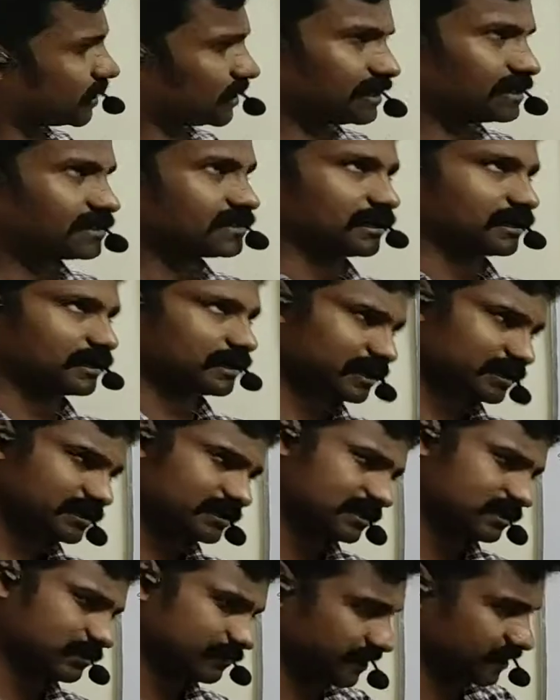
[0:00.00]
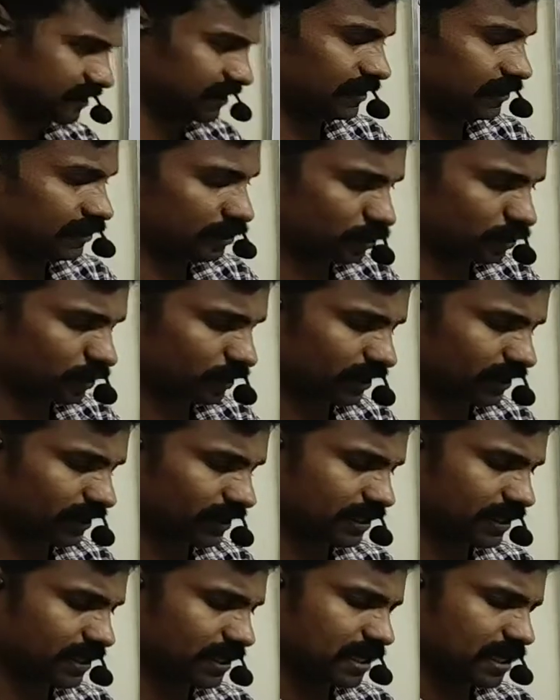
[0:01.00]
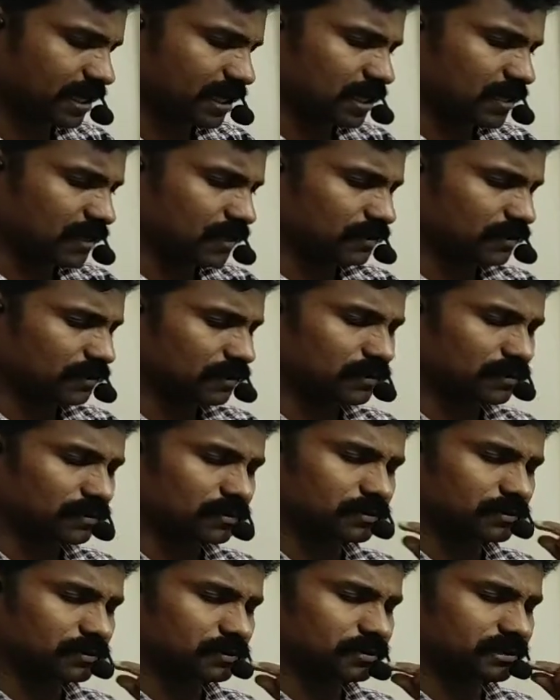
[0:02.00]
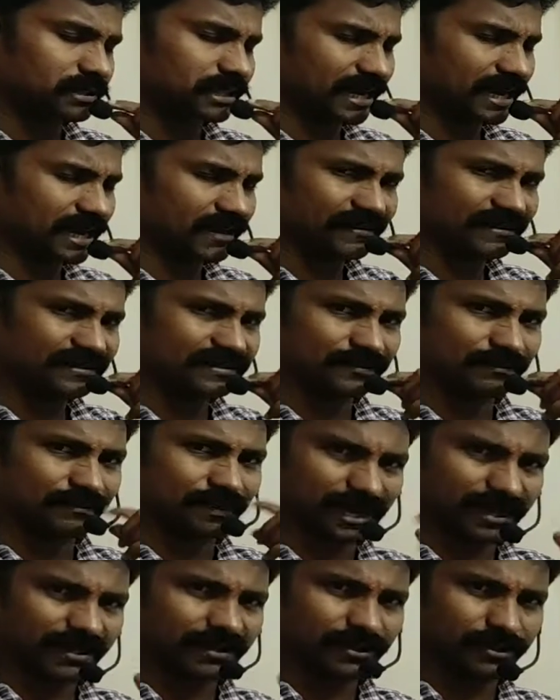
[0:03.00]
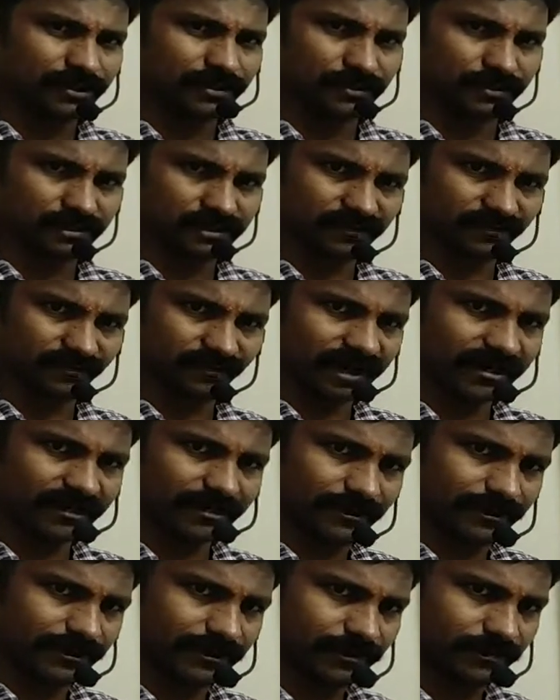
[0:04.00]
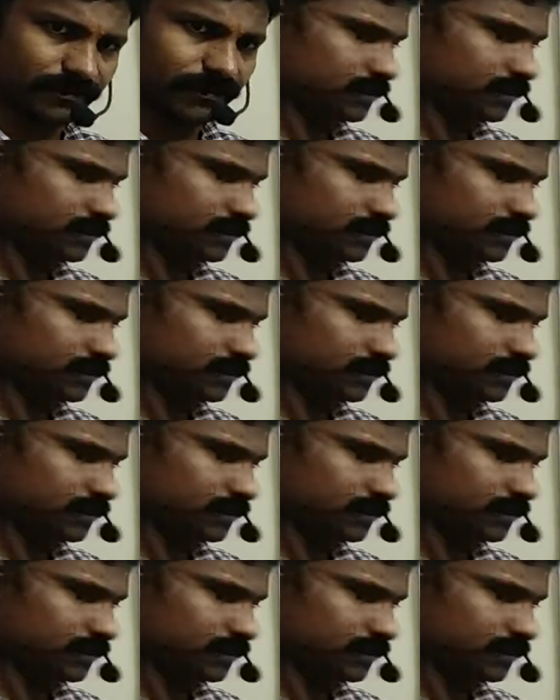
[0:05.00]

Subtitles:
okay, it is attracted by the earth. Okay, so it having some magnitude, some value,